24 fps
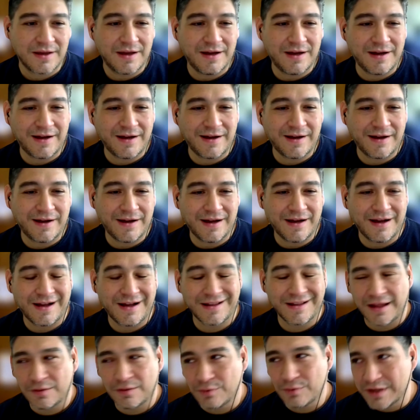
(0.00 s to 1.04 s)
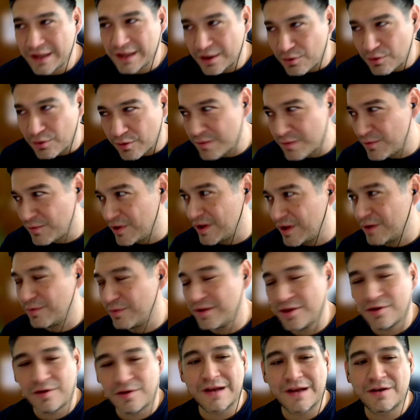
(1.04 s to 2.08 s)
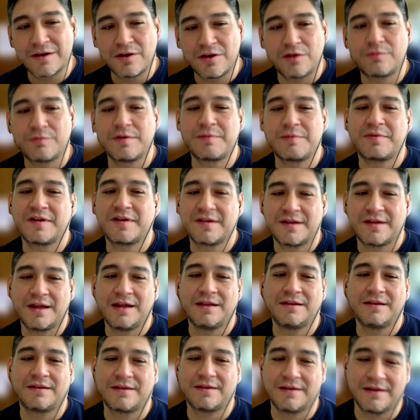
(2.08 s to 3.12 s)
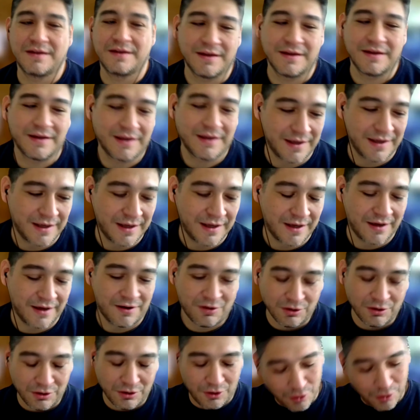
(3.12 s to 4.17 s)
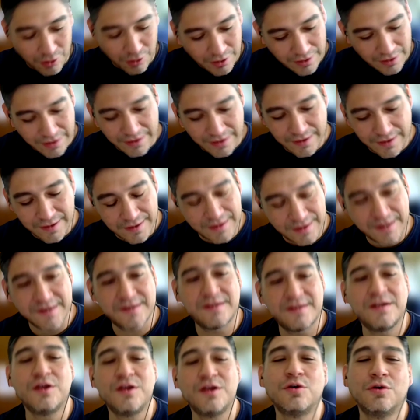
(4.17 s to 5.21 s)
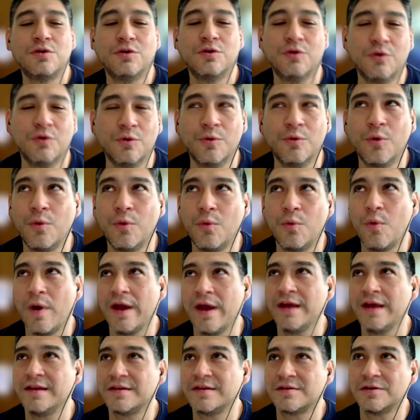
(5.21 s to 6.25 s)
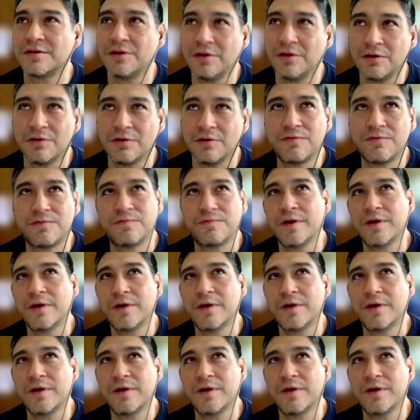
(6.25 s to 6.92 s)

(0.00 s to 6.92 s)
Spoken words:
And with the current model, we cannot represent all these new ways of